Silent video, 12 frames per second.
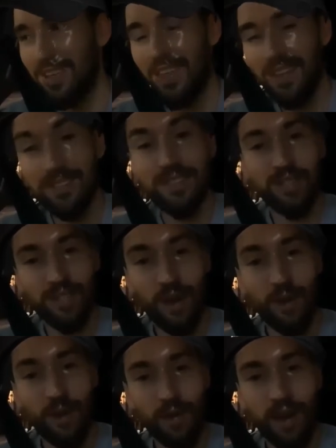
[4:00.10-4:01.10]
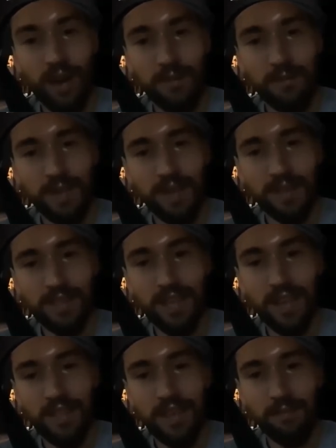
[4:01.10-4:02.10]
I think it's a joke on me
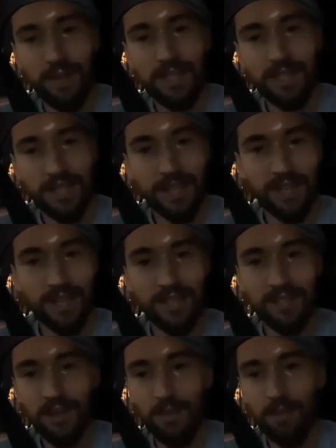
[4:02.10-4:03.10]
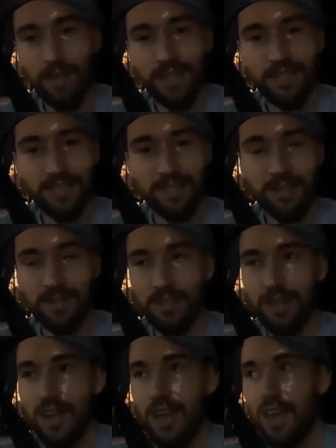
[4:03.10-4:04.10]
saying that my skin is all plastic
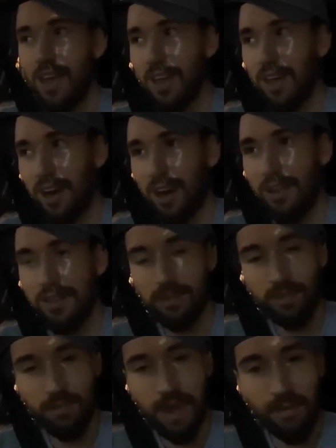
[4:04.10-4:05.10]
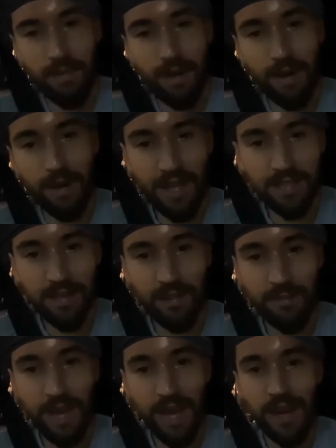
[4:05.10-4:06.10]
surgery. Uh, this was made by
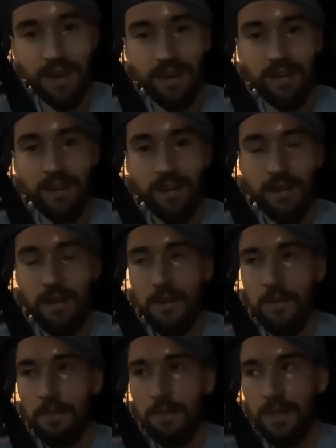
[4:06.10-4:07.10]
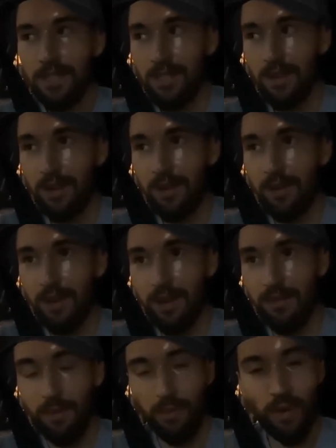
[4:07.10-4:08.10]
Oscar, my editor. So
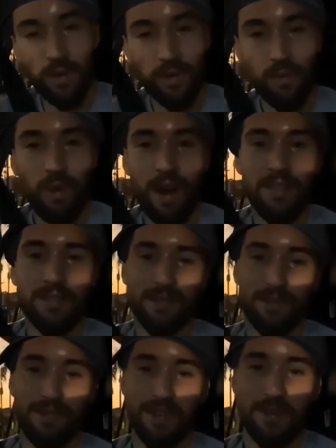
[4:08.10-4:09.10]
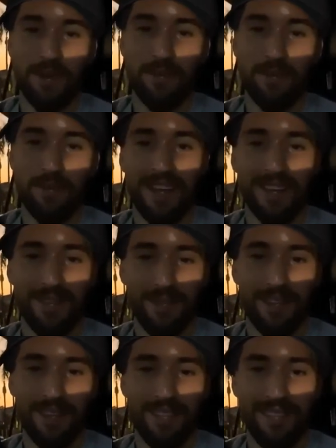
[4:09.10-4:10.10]
if you're wondering why there's no video up today, you
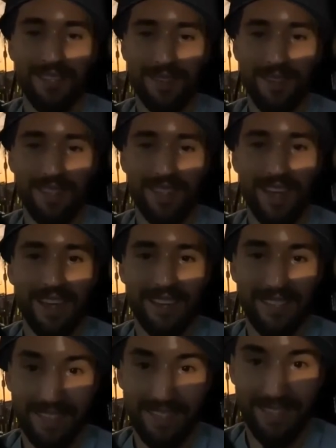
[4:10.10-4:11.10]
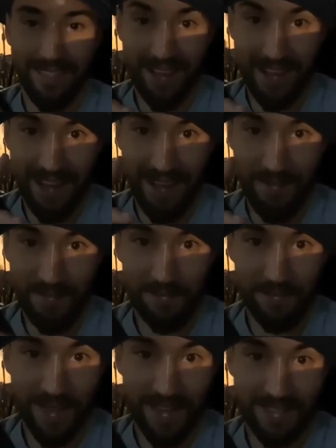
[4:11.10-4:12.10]
can you can thank uh,
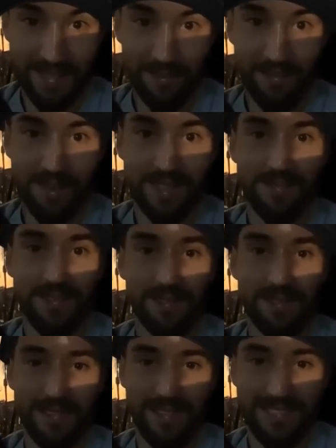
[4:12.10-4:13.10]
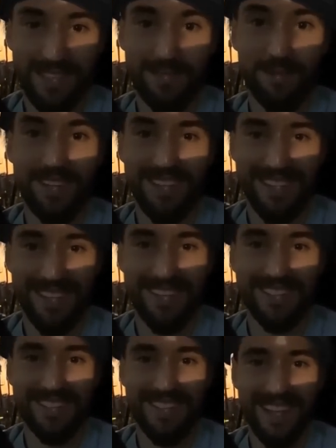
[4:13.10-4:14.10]
Oscar for this filter because that's what he did
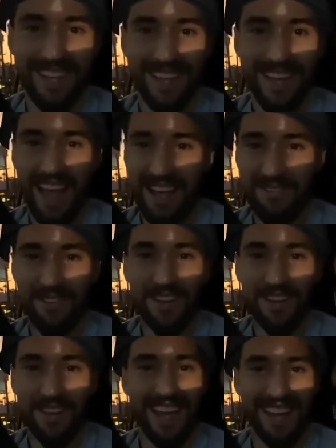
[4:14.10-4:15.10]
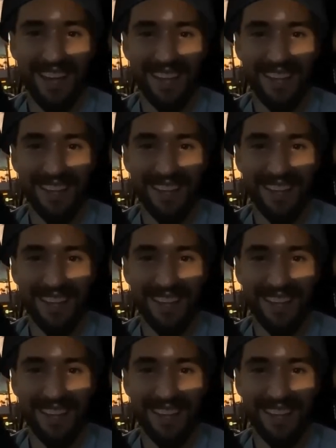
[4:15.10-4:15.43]
instead. I fucking hate it.